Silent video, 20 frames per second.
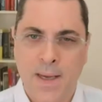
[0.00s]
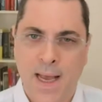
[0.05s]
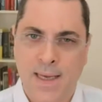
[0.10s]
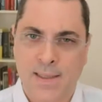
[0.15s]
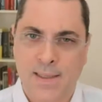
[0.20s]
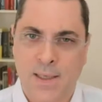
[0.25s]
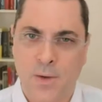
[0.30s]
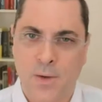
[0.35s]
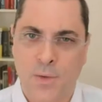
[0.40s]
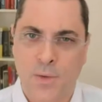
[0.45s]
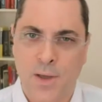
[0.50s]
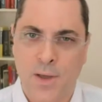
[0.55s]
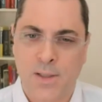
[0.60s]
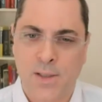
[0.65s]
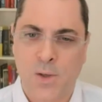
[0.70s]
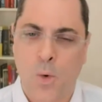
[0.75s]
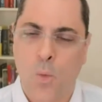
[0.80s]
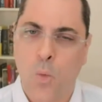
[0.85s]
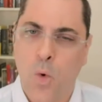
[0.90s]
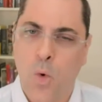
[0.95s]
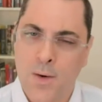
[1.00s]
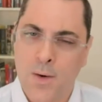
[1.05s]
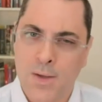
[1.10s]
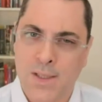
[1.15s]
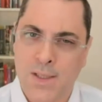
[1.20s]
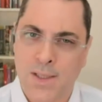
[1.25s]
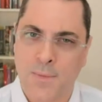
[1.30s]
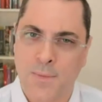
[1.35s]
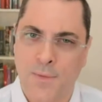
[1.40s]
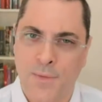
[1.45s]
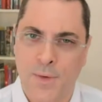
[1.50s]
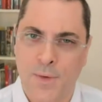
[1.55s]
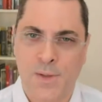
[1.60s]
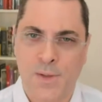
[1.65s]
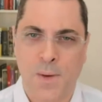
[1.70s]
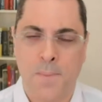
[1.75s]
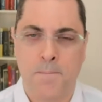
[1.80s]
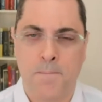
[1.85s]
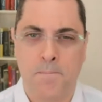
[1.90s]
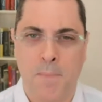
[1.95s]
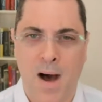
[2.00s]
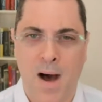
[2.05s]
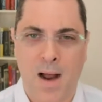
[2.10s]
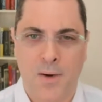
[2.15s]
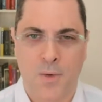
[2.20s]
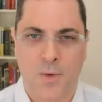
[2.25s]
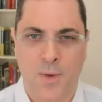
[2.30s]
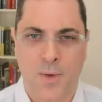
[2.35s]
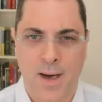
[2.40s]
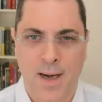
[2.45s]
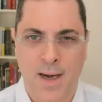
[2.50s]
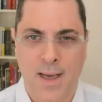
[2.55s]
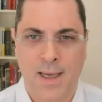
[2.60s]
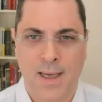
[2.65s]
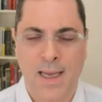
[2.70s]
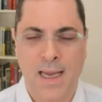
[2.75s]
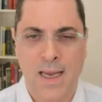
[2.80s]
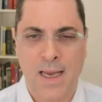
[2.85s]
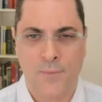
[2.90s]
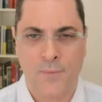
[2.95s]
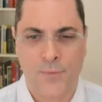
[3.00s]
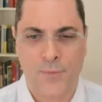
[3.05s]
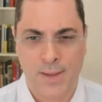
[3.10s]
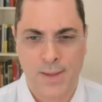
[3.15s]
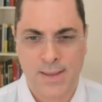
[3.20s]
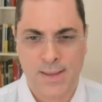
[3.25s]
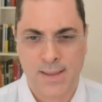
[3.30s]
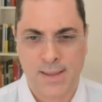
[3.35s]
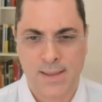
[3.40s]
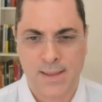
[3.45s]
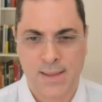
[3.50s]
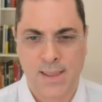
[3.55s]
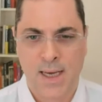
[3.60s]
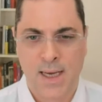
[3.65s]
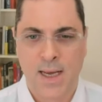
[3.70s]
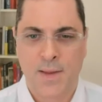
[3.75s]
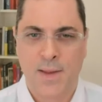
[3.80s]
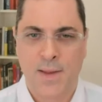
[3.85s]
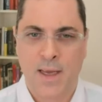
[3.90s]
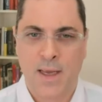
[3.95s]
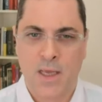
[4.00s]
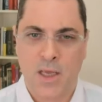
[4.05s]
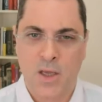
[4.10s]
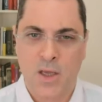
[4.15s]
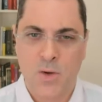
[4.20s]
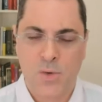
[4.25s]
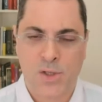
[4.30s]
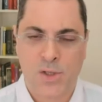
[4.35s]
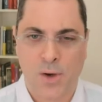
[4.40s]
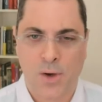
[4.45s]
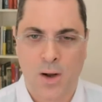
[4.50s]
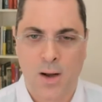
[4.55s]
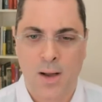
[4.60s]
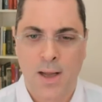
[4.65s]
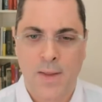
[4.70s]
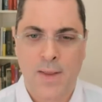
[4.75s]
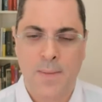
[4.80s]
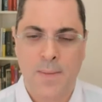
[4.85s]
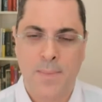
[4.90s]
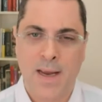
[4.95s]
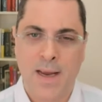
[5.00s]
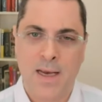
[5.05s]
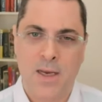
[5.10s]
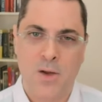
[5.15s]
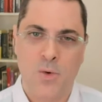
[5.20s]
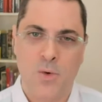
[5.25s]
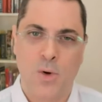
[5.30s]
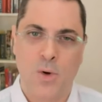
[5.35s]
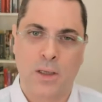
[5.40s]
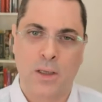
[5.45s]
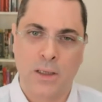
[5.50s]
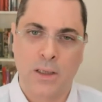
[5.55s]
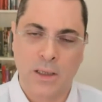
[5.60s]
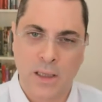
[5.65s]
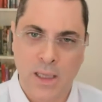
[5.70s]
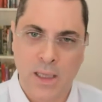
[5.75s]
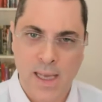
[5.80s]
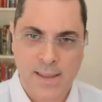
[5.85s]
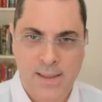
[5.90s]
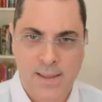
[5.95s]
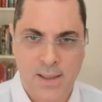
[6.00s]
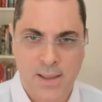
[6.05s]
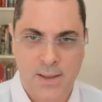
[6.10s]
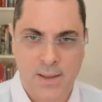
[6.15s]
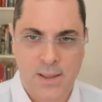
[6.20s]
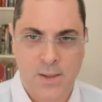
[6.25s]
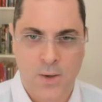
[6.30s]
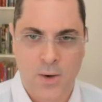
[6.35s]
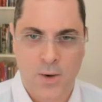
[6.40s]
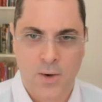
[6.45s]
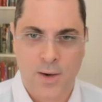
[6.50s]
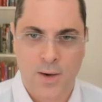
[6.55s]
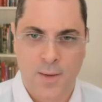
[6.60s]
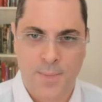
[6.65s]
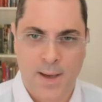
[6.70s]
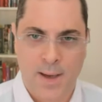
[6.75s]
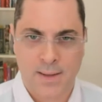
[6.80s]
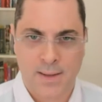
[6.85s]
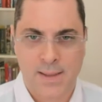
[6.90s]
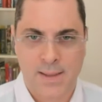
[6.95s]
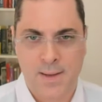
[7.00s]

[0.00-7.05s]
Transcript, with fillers: ask you this What are some of those moderating influences that you saw that made you less concerned about the